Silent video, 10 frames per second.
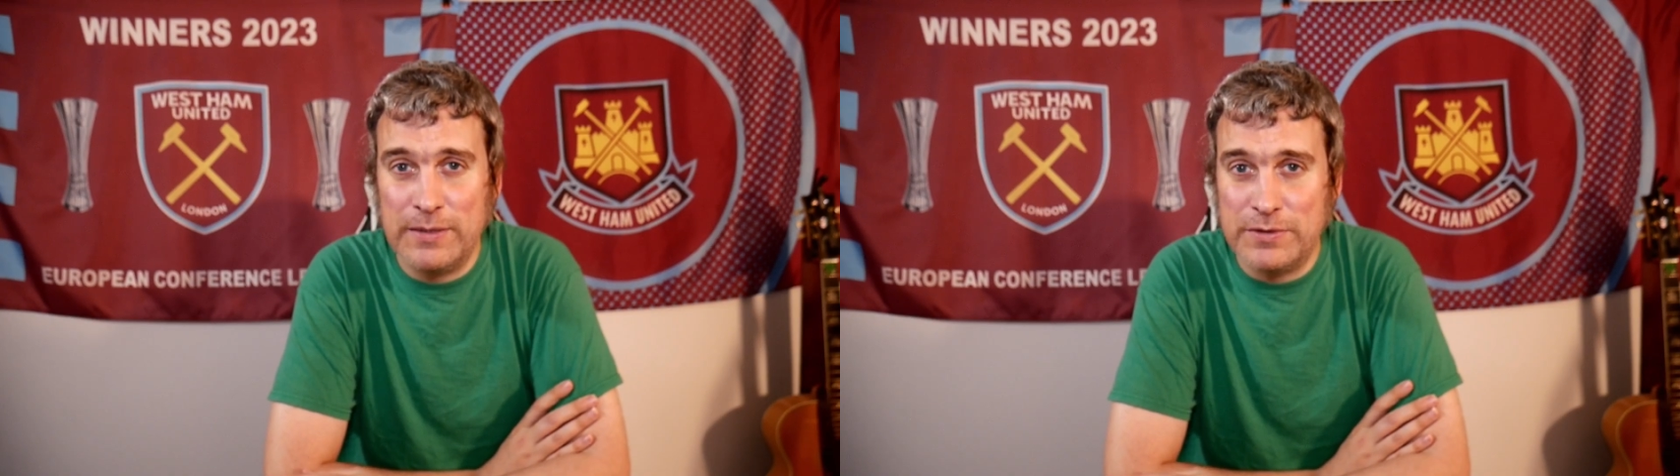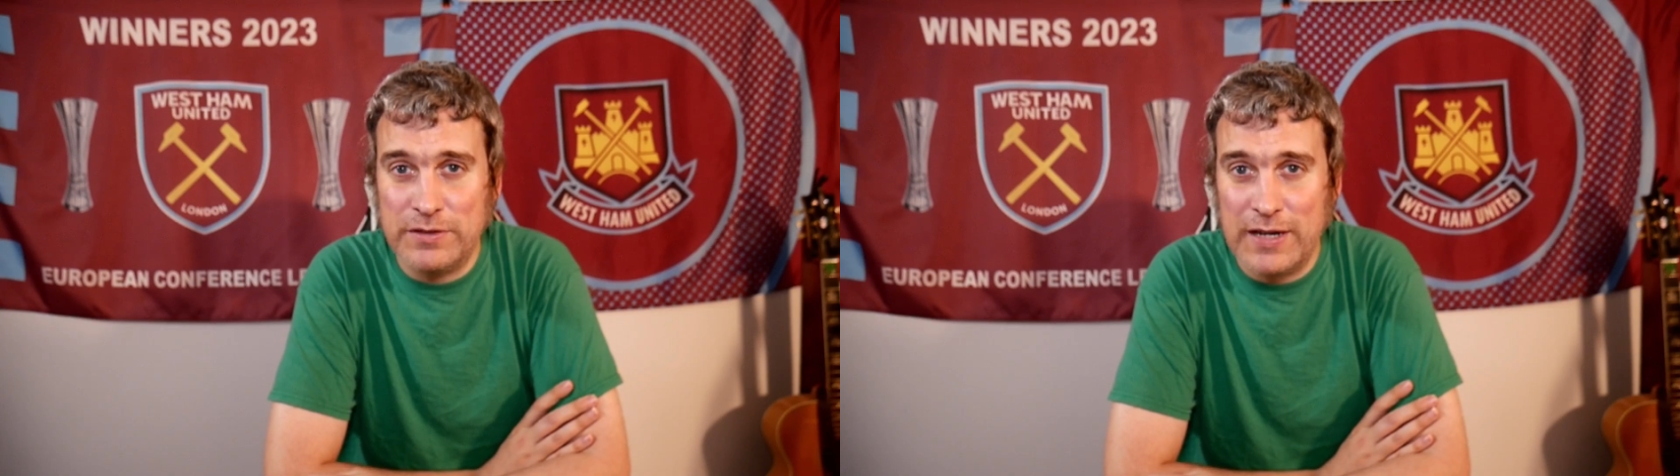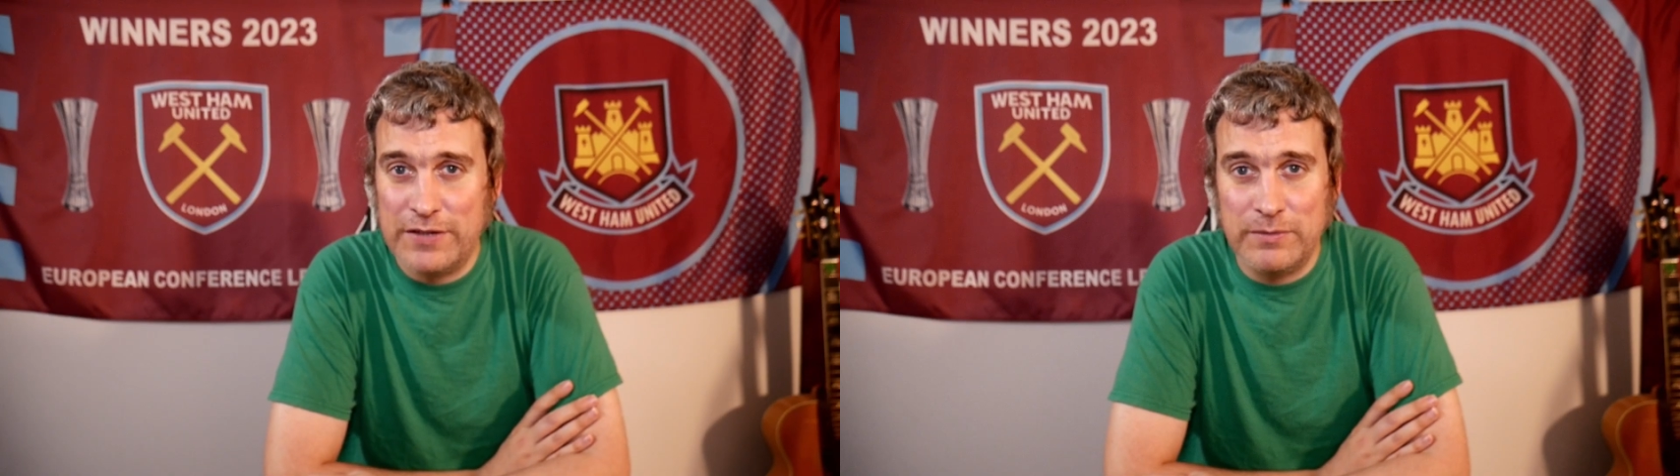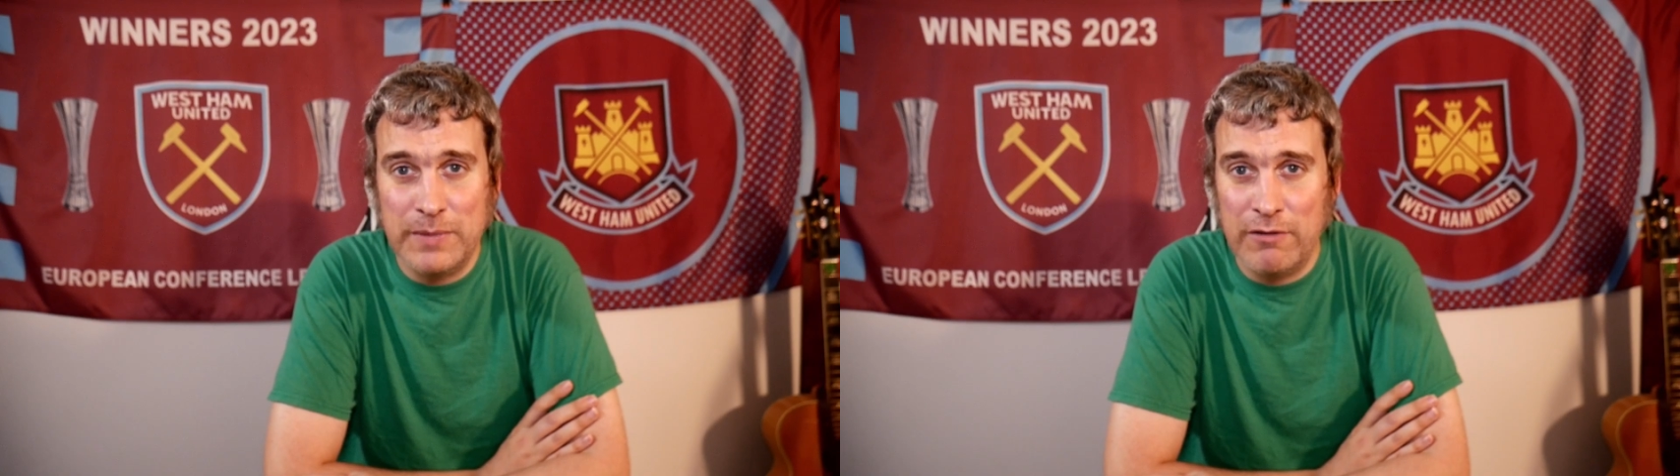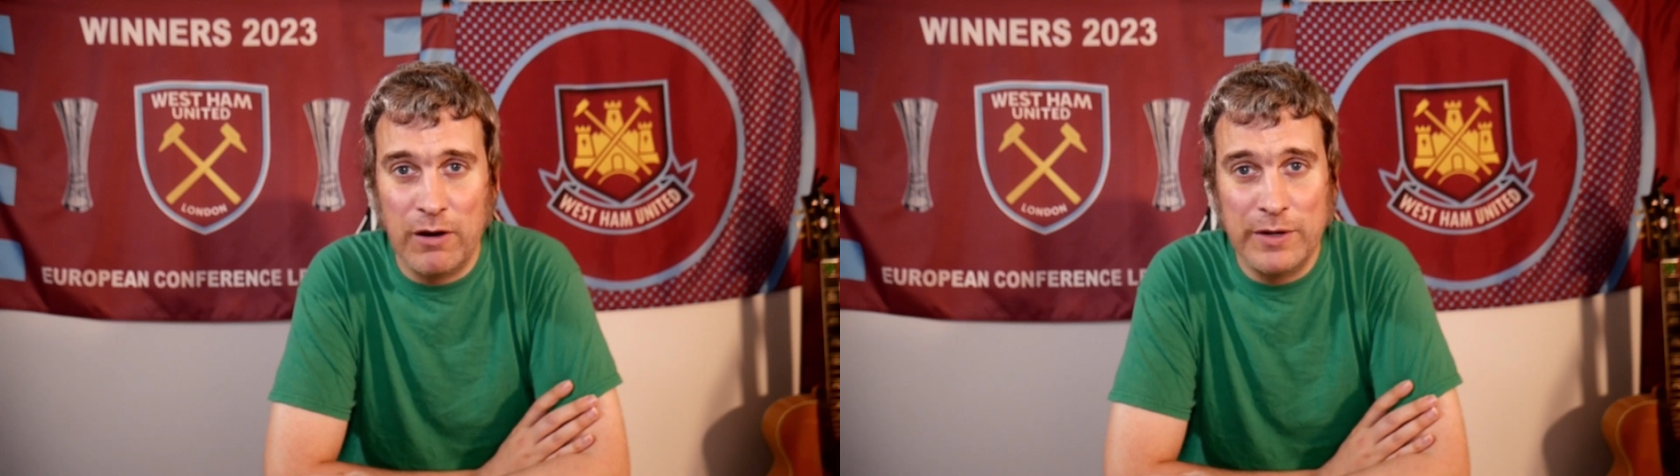to
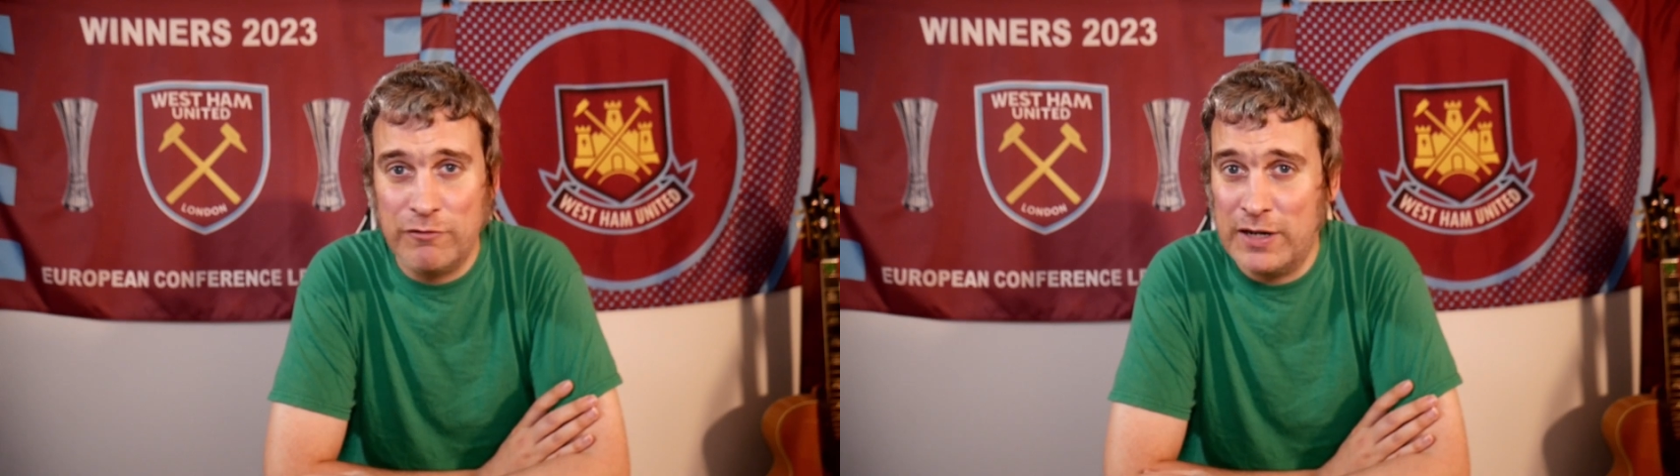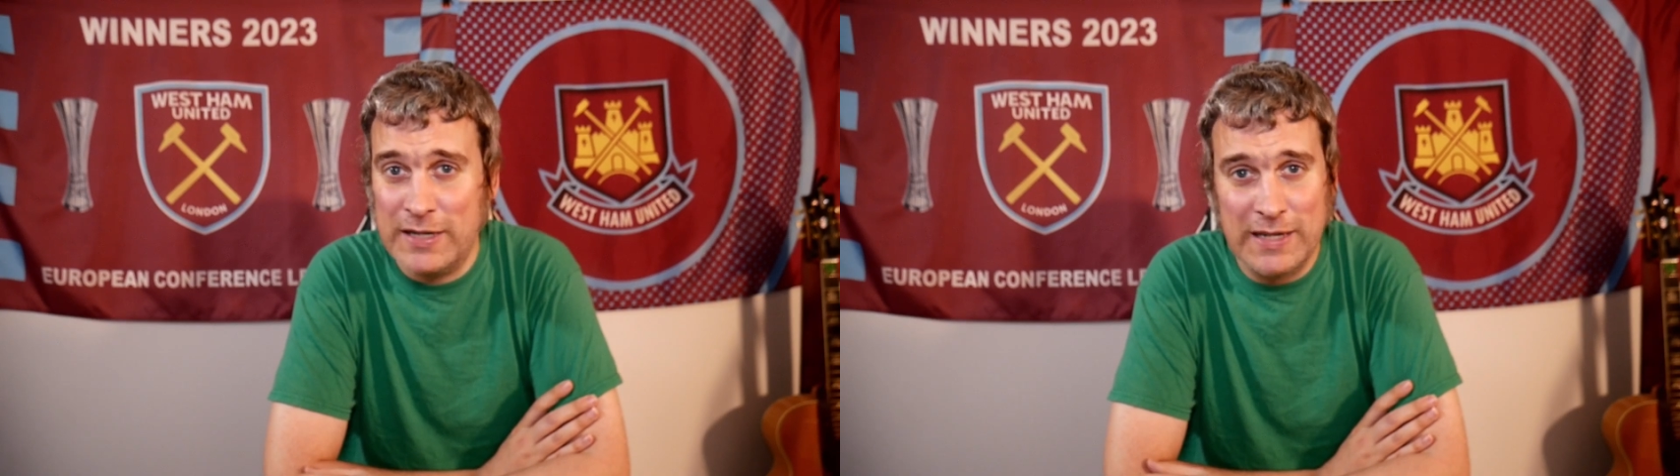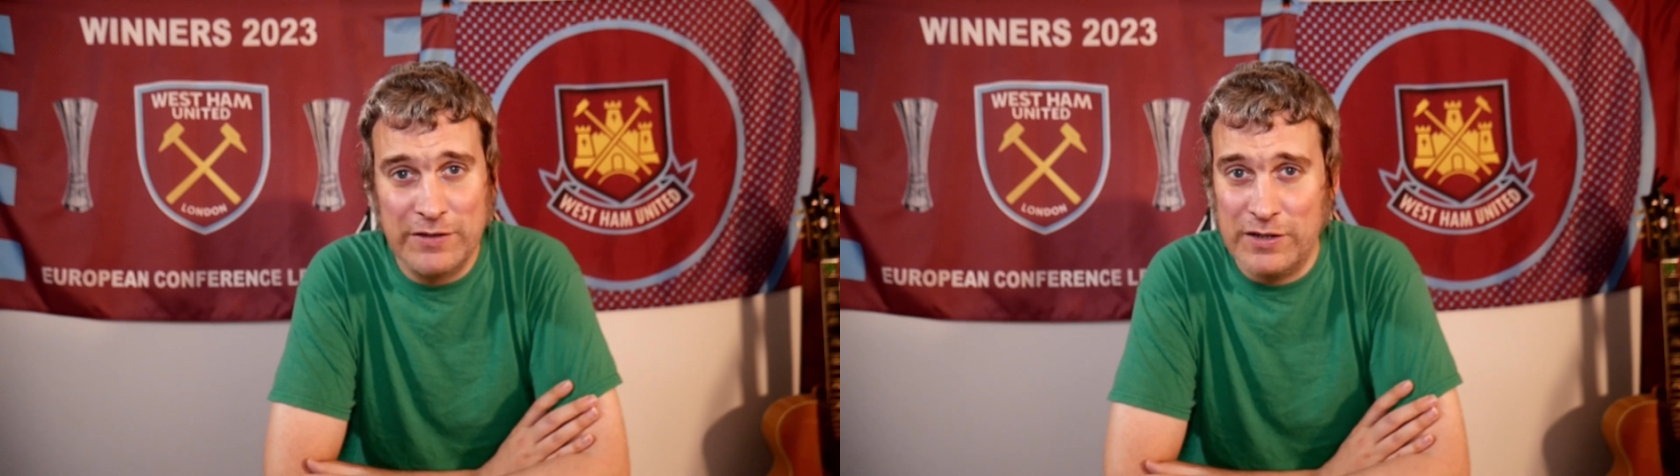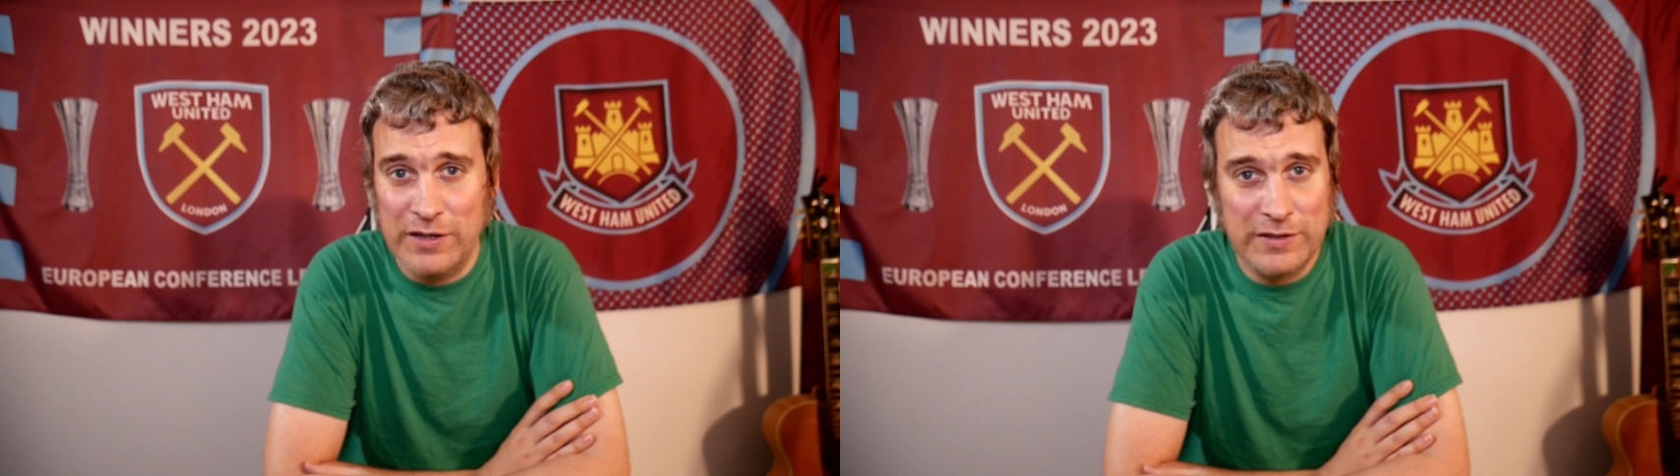Casemiro. It really is good.